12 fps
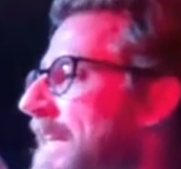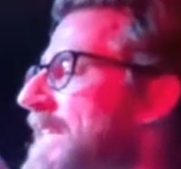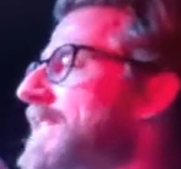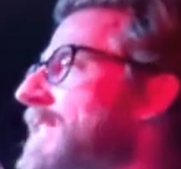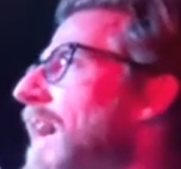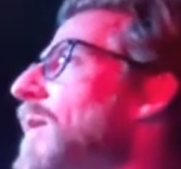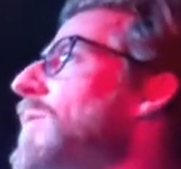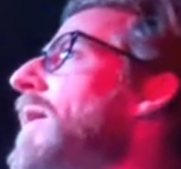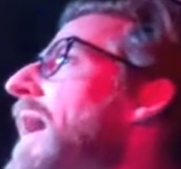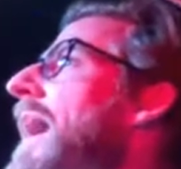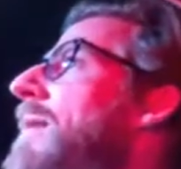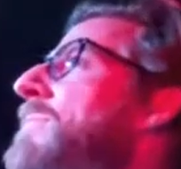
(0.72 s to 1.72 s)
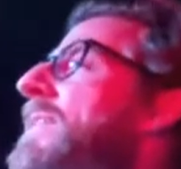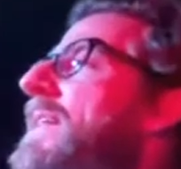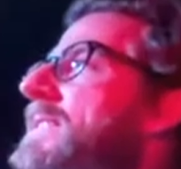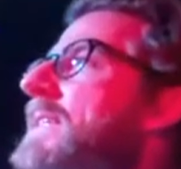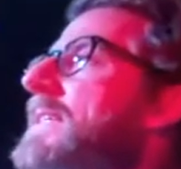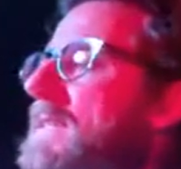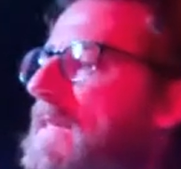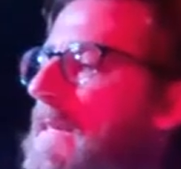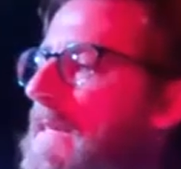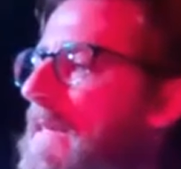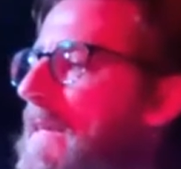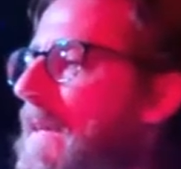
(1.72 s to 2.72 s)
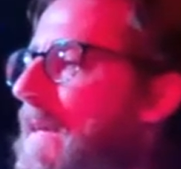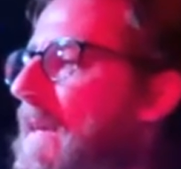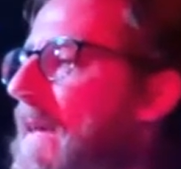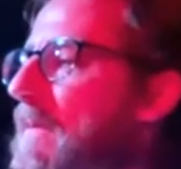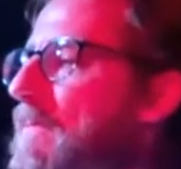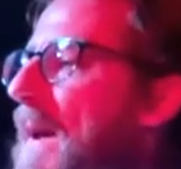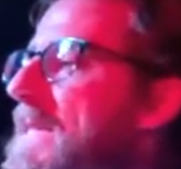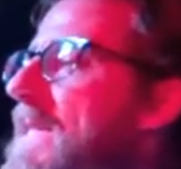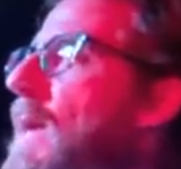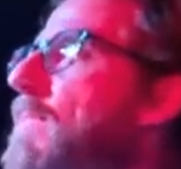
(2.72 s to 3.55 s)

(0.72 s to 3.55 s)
So this is basically